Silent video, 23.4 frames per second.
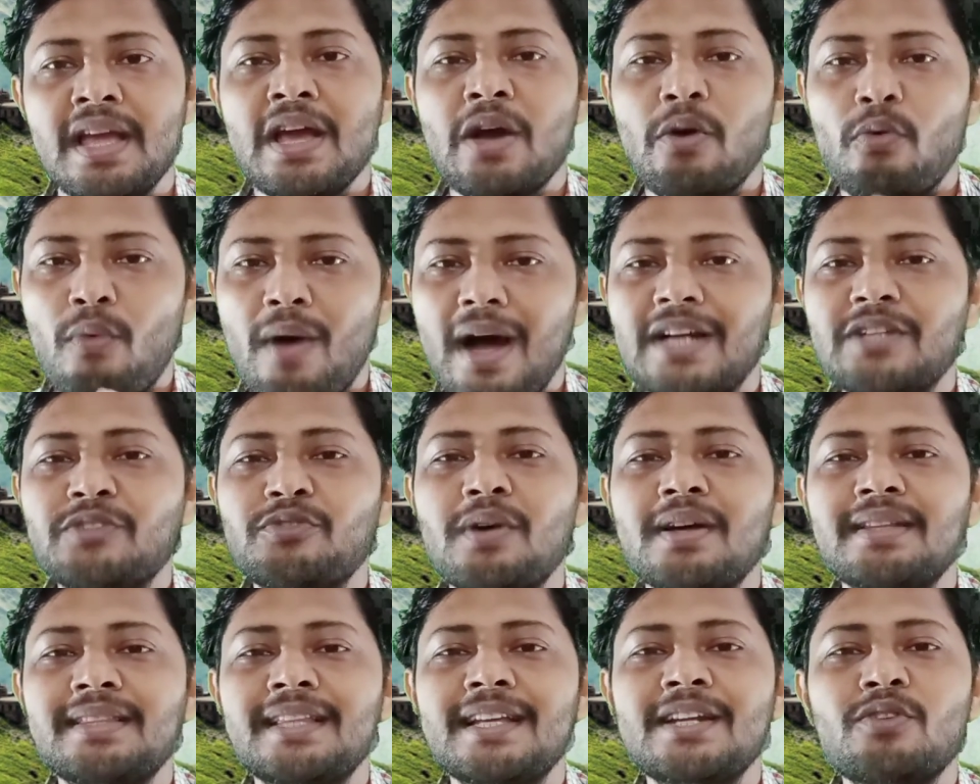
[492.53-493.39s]

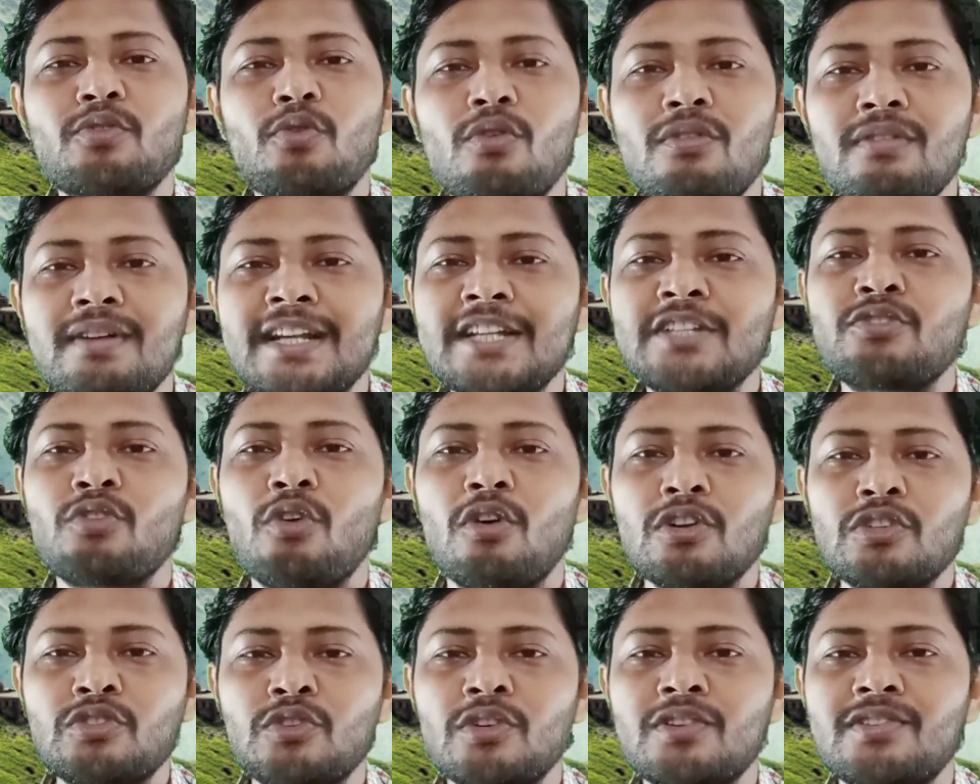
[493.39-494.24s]
Wordsworth and Coleridge
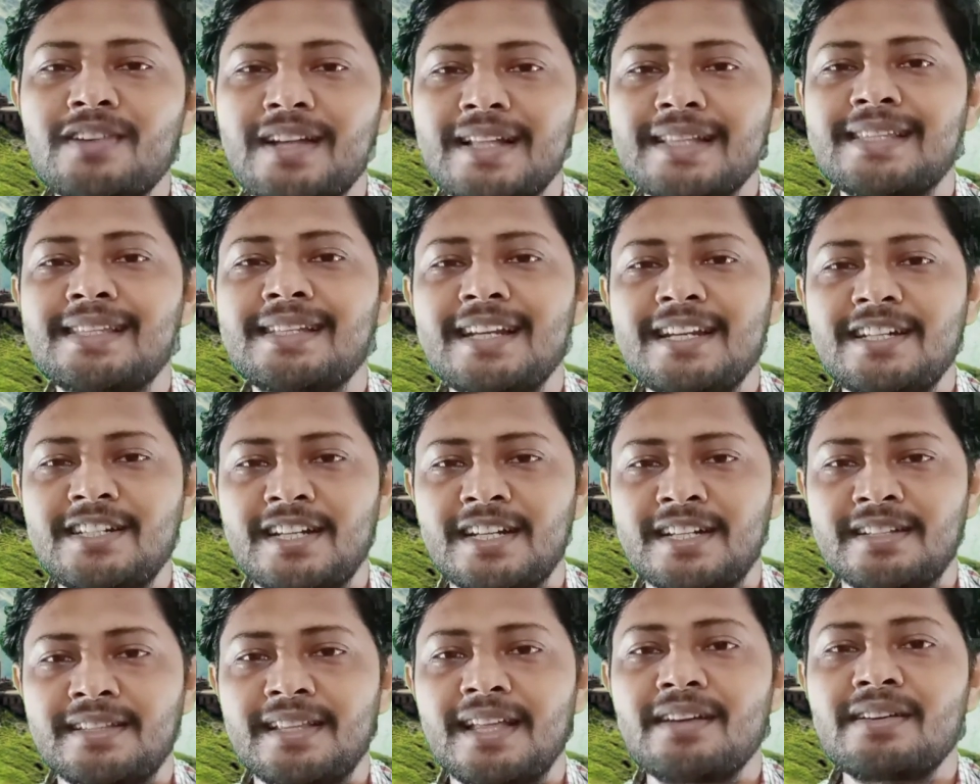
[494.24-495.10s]
also
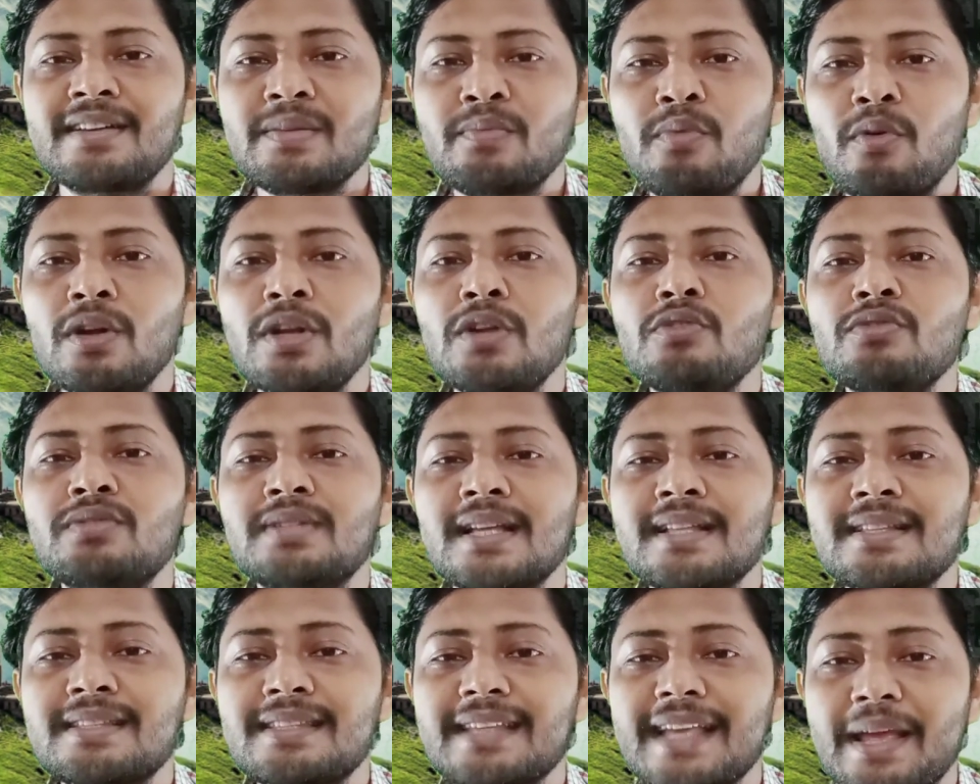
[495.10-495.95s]
translated the
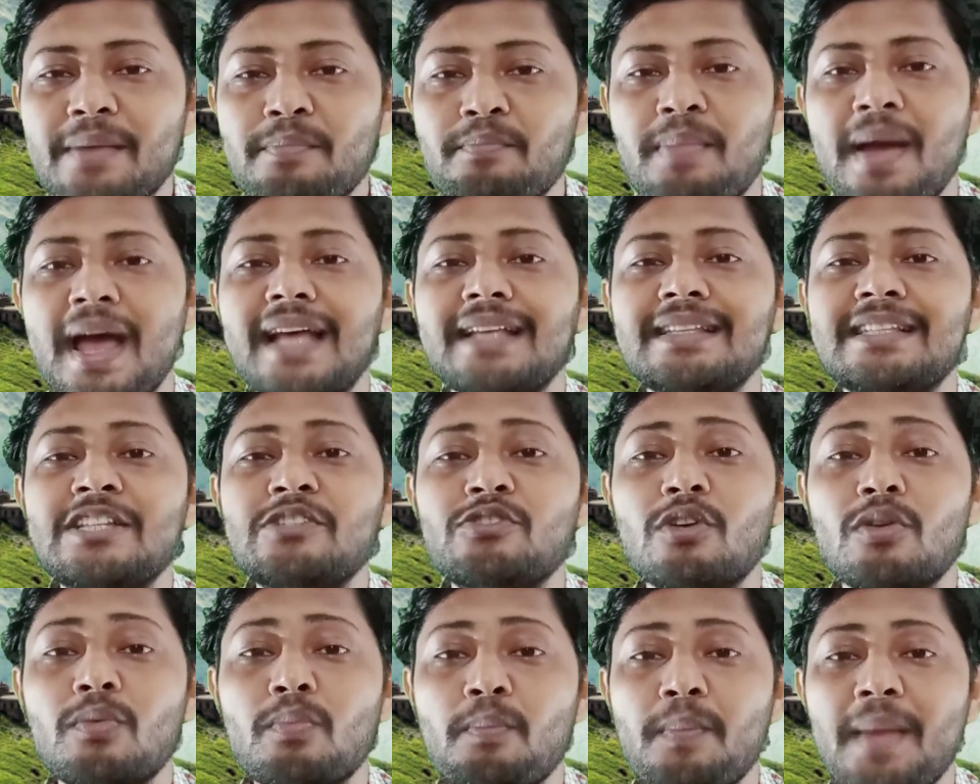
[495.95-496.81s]
Revolution's emphasis
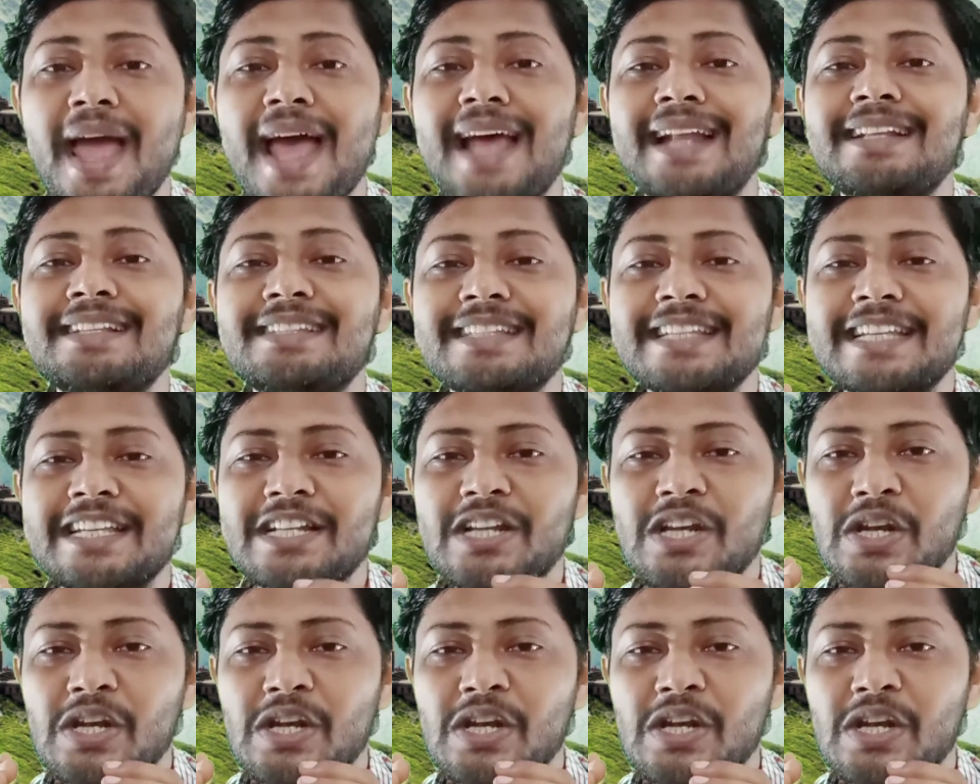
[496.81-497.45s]
on man's